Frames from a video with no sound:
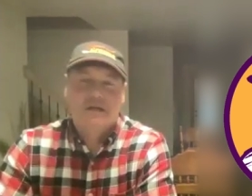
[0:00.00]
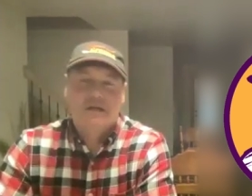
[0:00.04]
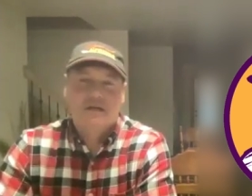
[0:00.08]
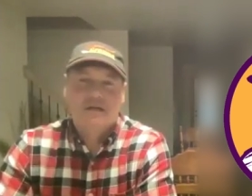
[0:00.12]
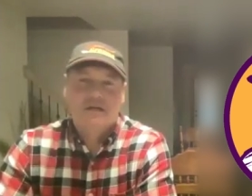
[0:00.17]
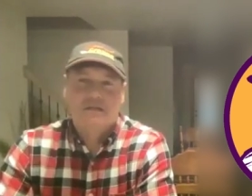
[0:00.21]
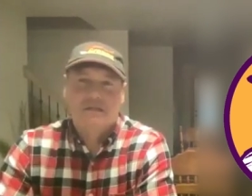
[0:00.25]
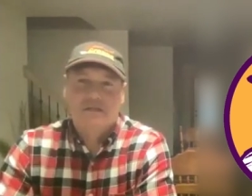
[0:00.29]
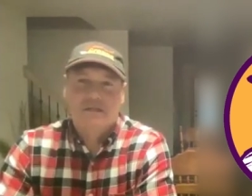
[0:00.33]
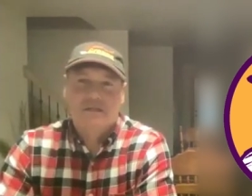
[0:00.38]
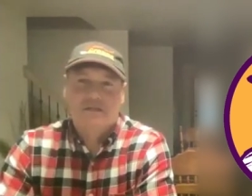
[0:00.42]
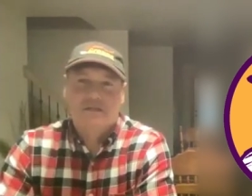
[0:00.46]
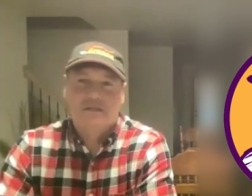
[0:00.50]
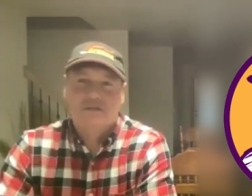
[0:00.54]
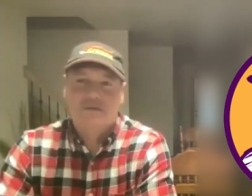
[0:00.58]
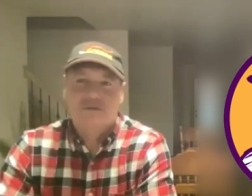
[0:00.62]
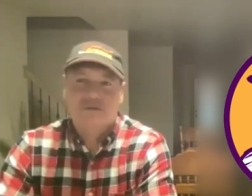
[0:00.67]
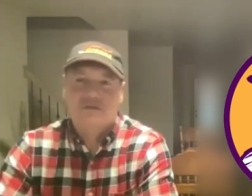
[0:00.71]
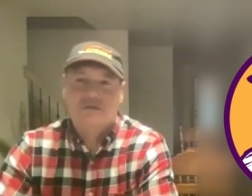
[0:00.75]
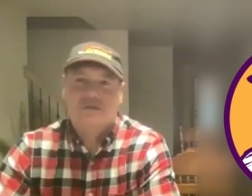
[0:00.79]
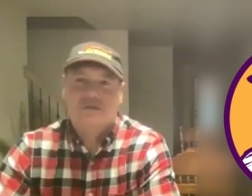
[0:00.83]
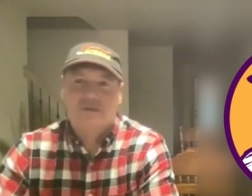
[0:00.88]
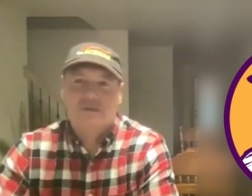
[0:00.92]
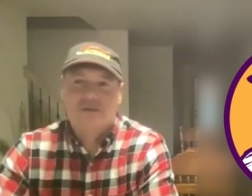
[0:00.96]
Yeah,
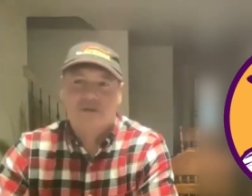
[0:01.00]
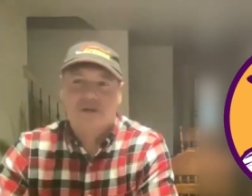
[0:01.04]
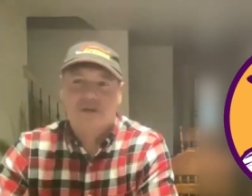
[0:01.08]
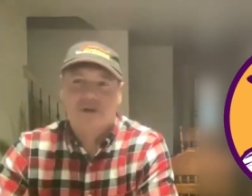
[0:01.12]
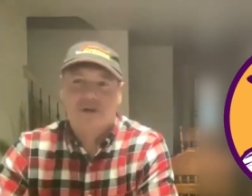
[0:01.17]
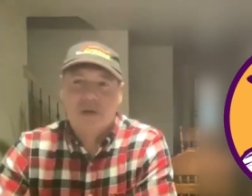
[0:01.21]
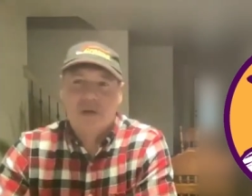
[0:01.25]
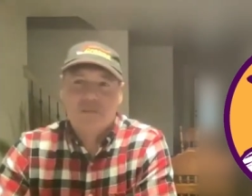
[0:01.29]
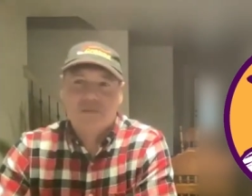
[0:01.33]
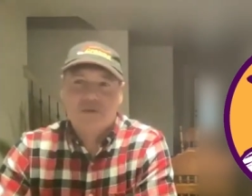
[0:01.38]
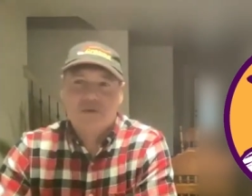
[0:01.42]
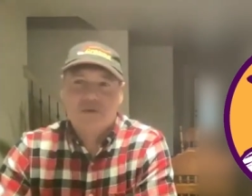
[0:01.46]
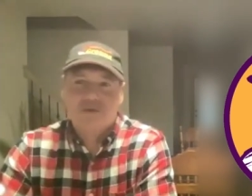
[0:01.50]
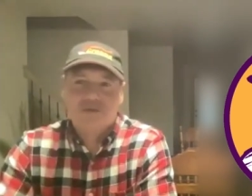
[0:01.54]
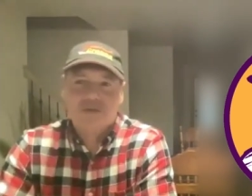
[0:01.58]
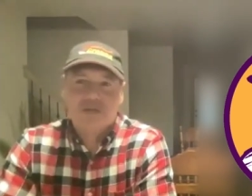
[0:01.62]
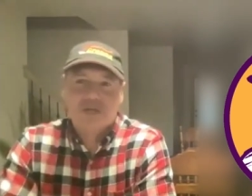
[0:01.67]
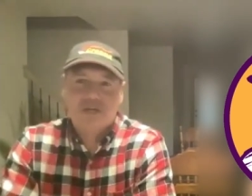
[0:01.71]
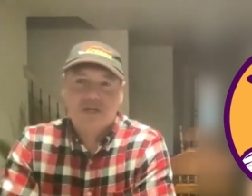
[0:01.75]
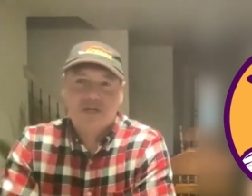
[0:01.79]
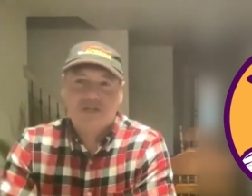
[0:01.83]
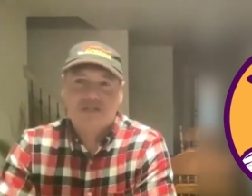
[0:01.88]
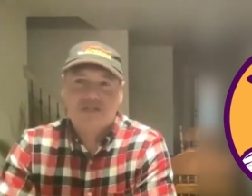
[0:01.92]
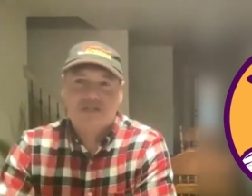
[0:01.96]
the crop
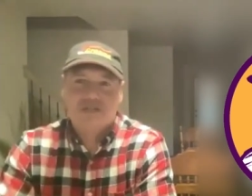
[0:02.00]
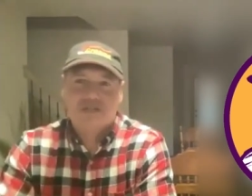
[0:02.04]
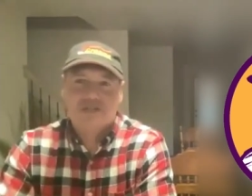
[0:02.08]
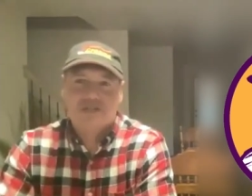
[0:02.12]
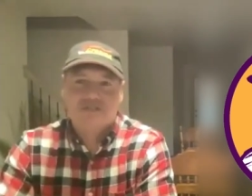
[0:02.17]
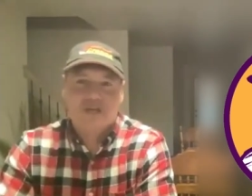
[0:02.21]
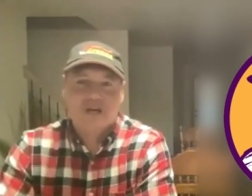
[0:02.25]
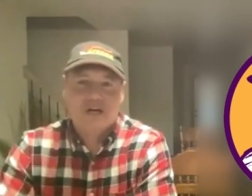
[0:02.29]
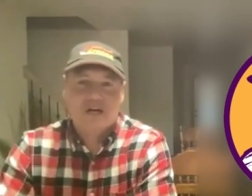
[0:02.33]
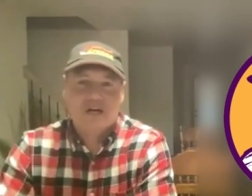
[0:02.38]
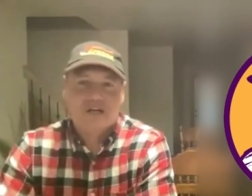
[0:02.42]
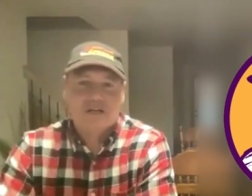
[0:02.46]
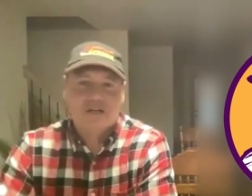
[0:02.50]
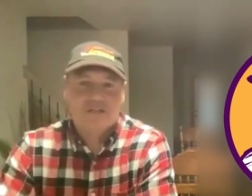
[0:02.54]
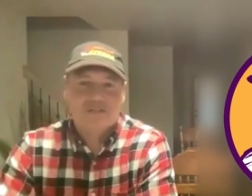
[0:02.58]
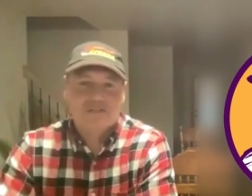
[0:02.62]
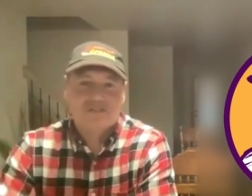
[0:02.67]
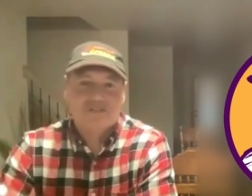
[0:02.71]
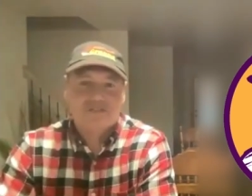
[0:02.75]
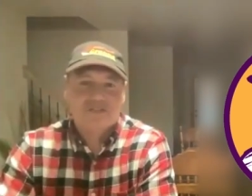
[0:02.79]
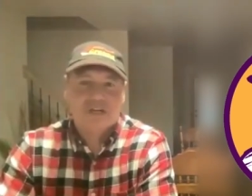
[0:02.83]
rotation is not